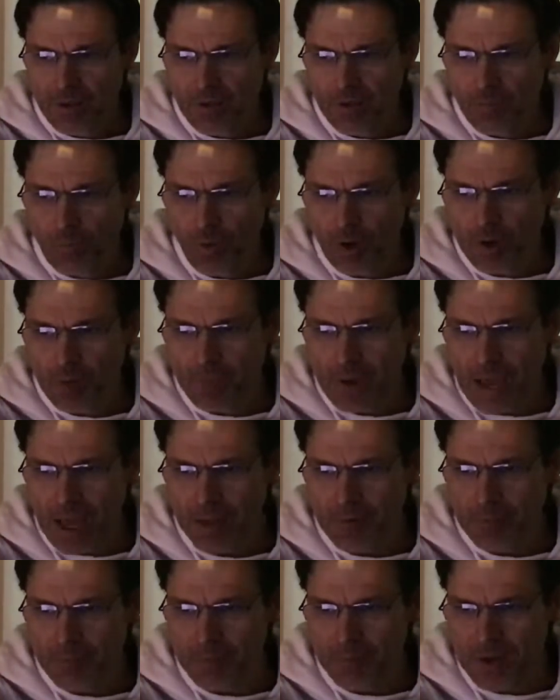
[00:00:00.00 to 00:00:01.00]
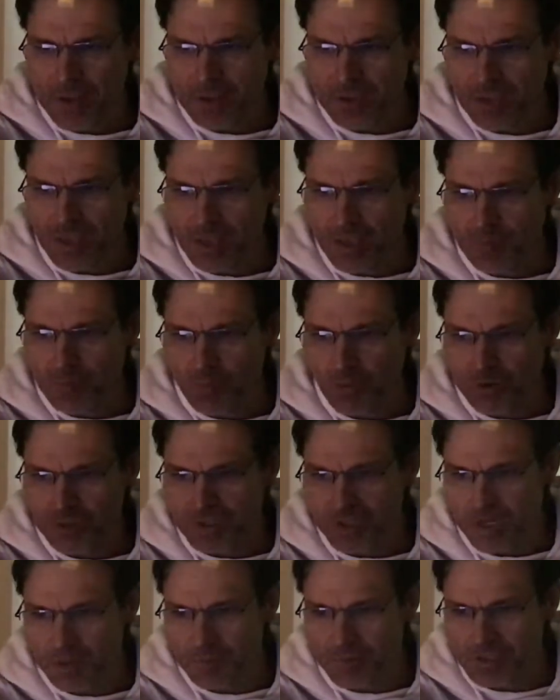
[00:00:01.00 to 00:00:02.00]
One about meet the importance
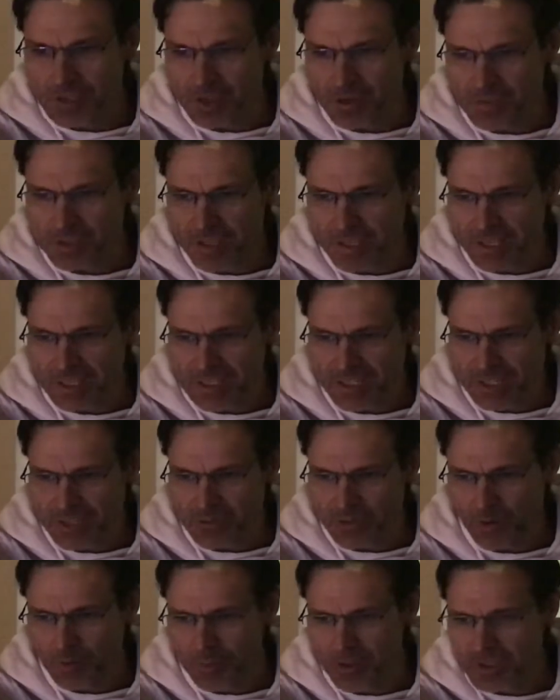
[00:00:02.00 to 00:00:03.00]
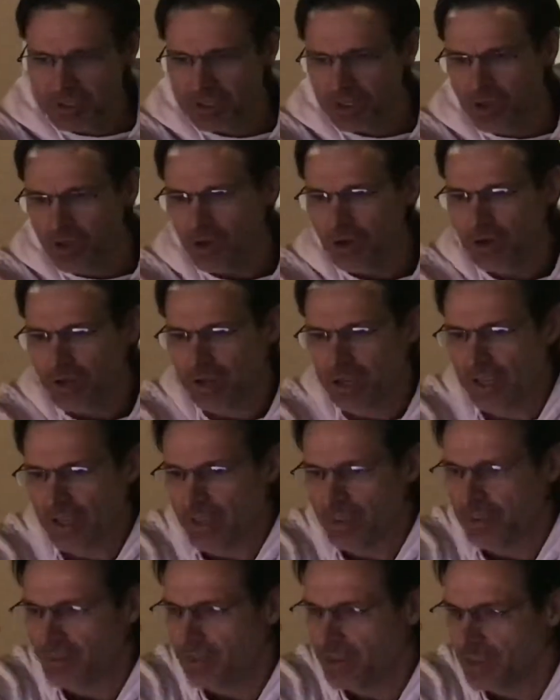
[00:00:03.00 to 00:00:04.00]
of nematodes. I think it's like 12 minutes long,
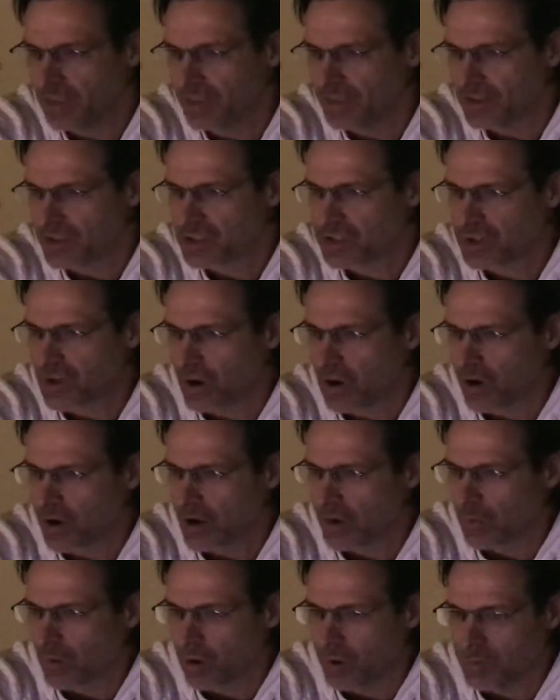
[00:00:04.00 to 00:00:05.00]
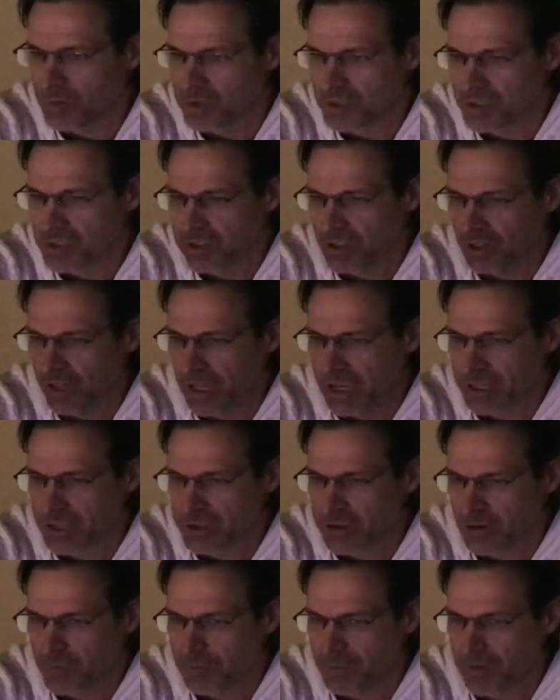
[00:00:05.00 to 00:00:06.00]
and then the Ascaria worm was just a little
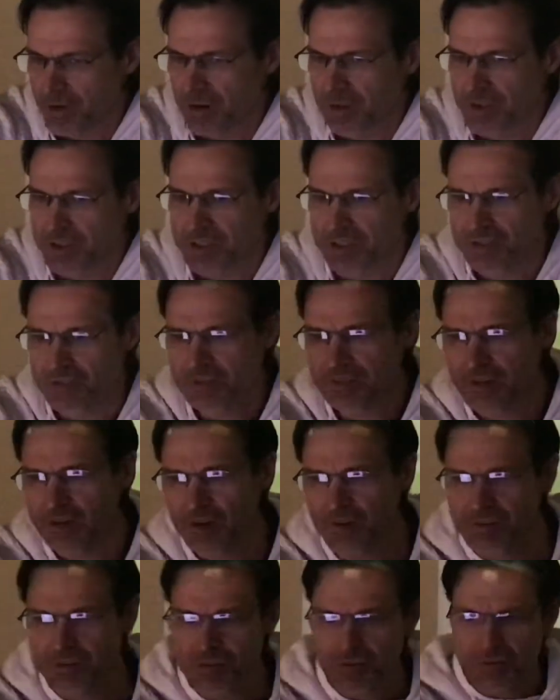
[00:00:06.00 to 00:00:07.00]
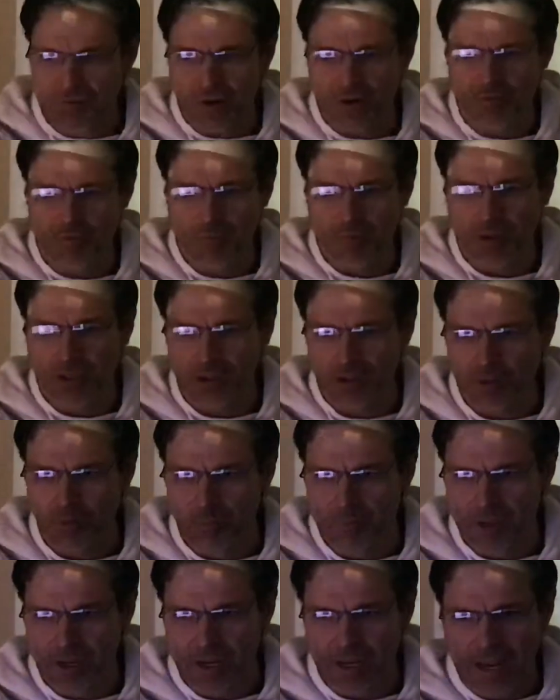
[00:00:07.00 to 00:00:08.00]
excerpt there. This is, you know, straight from a little
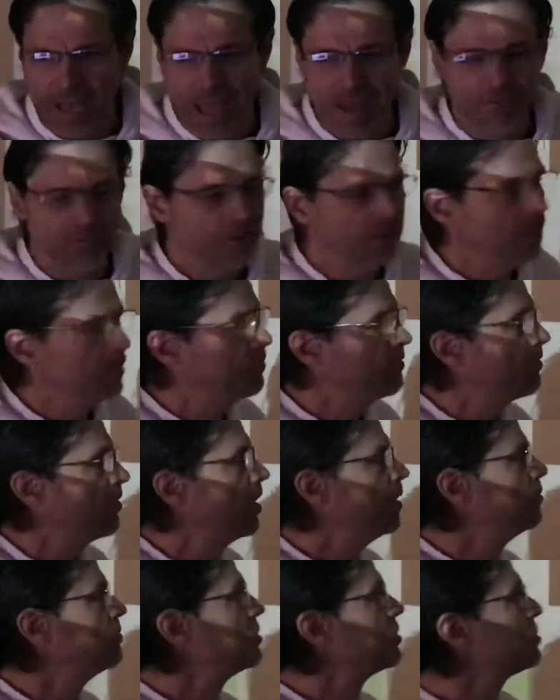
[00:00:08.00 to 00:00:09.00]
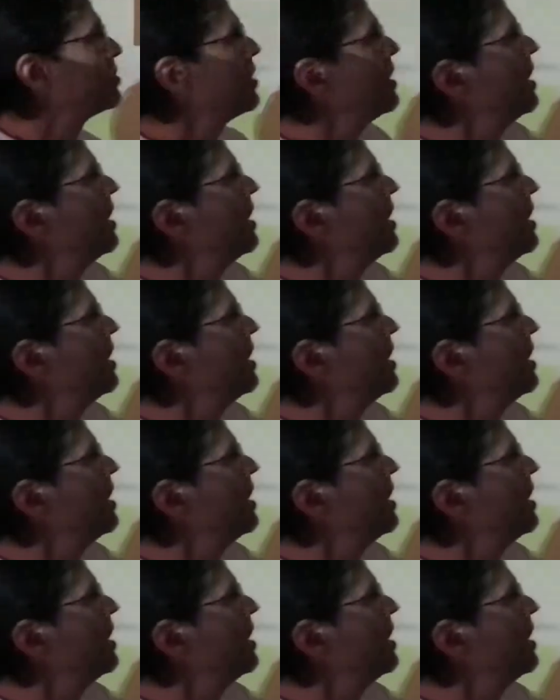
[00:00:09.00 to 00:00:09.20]
minute and a half clip from just